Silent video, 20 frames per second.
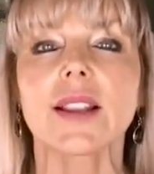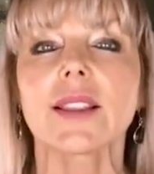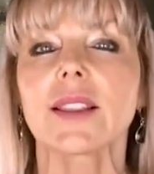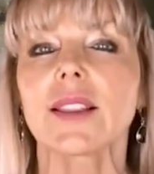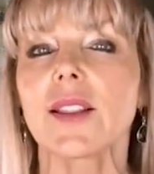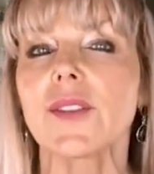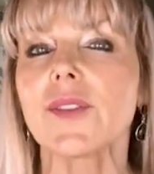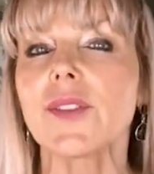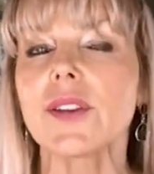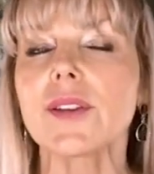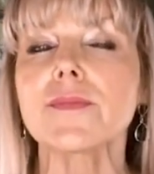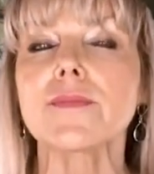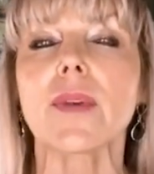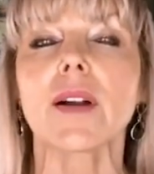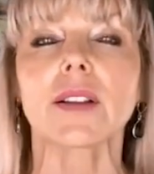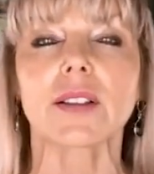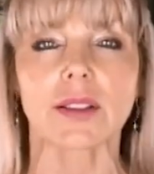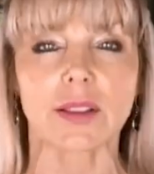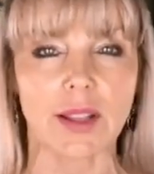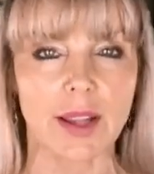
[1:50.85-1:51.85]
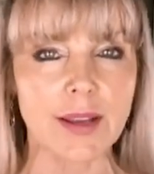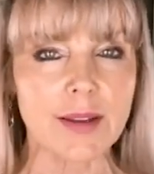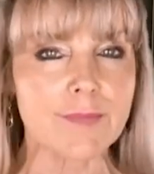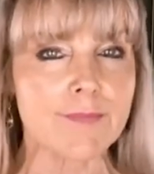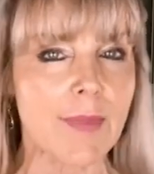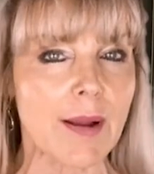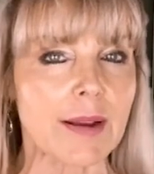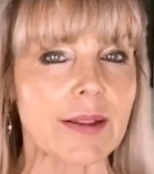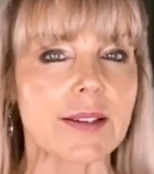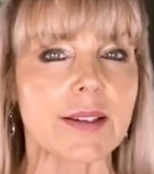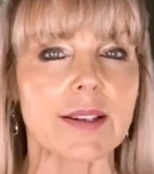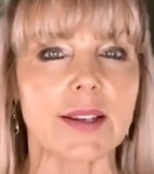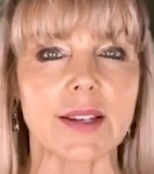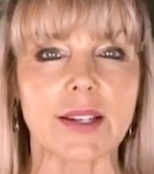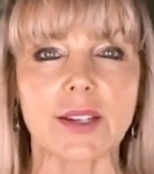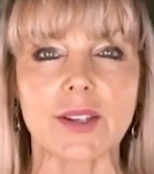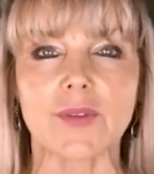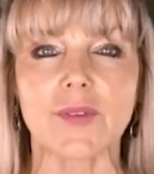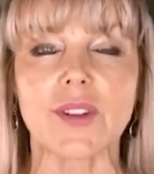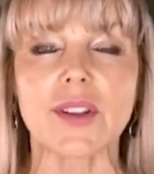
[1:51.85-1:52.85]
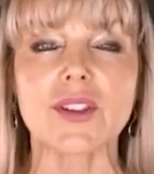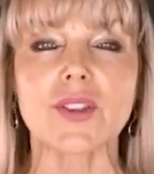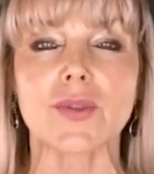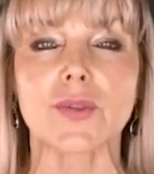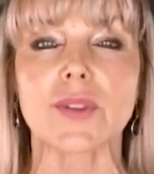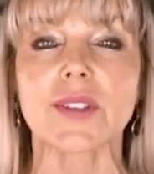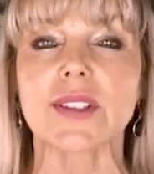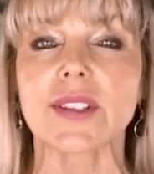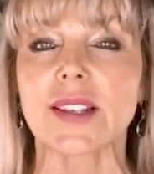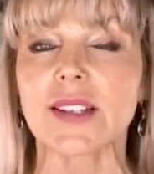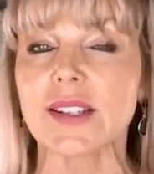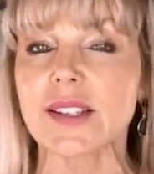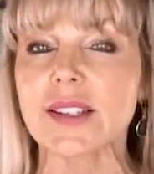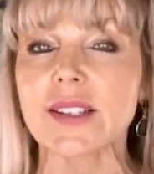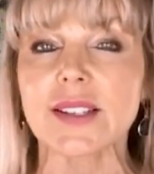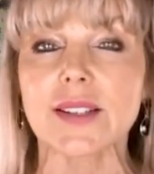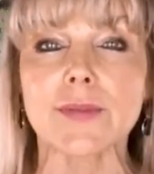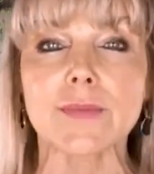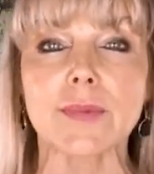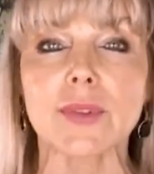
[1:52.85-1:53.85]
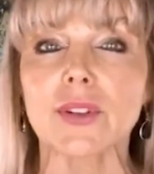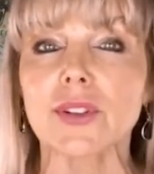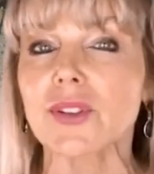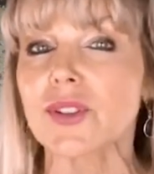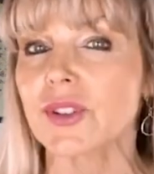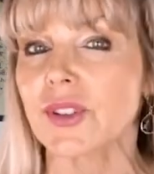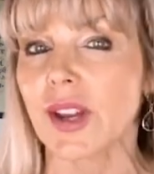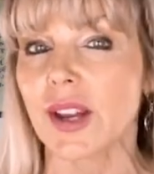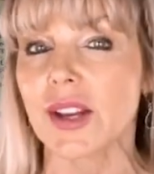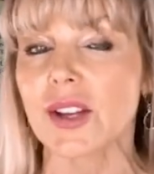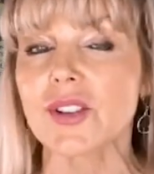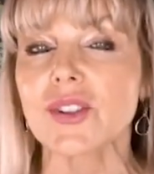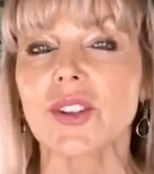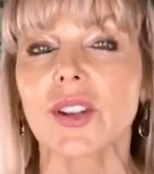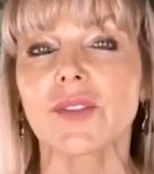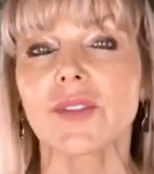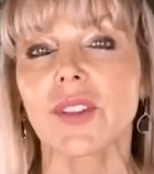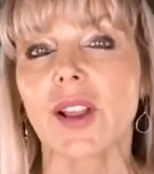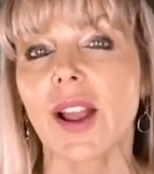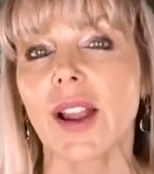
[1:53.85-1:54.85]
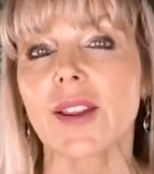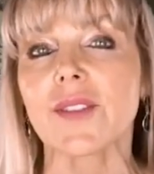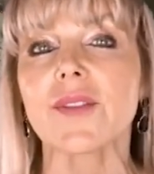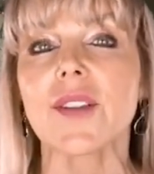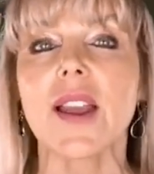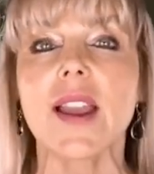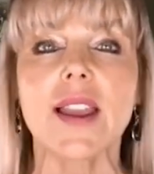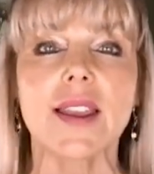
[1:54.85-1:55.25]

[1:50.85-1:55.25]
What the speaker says: Living among like-minded individuals in a similar stage of life